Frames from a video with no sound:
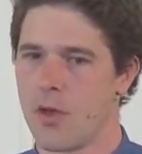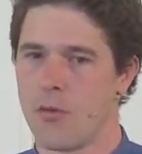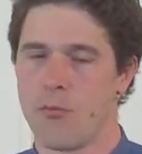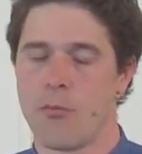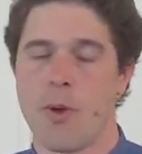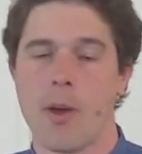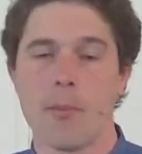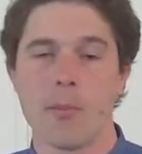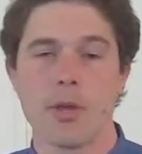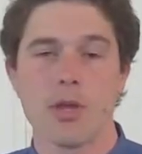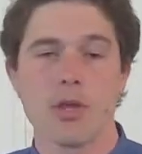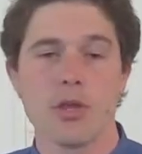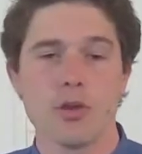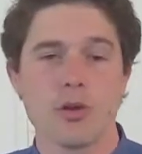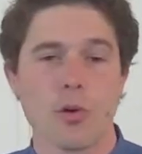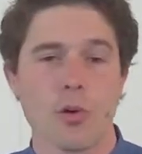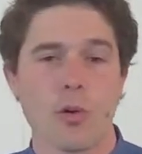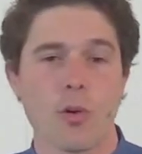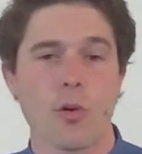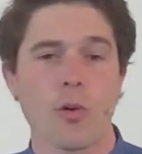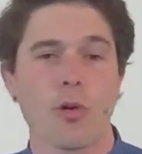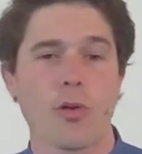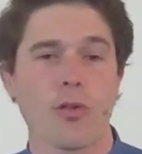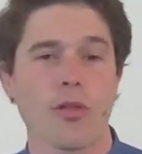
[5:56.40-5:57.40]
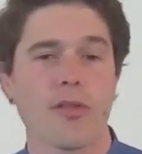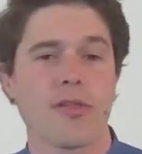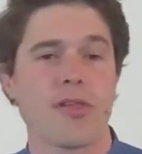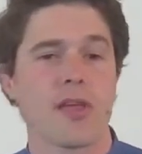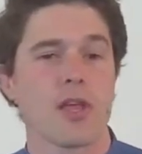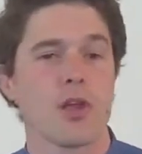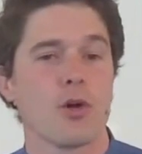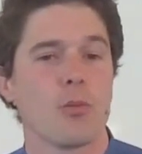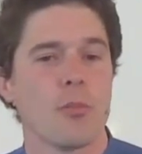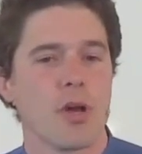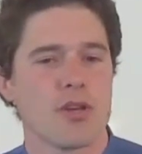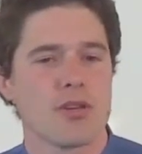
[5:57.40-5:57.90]
Remember the
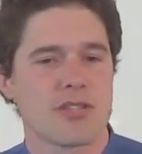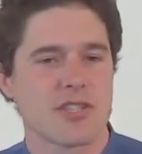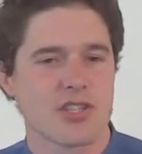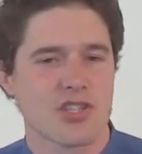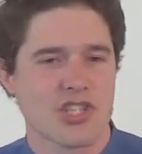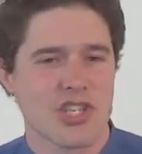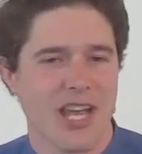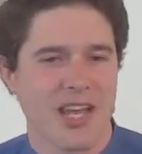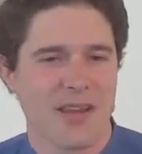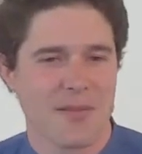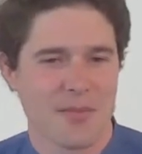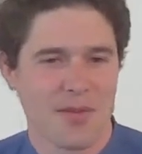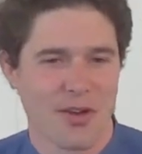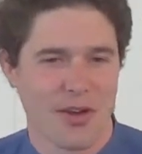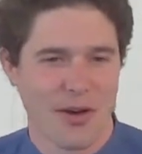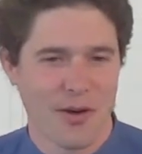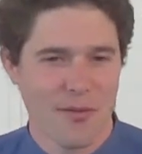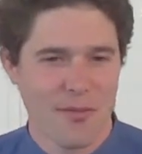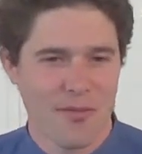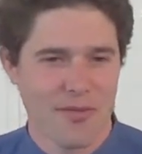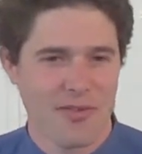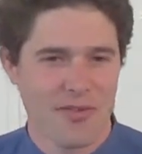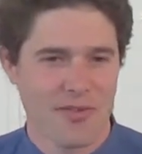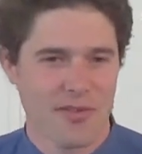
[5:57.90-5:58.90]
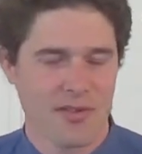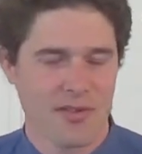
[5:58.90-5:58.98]
thing you're most ashamed of.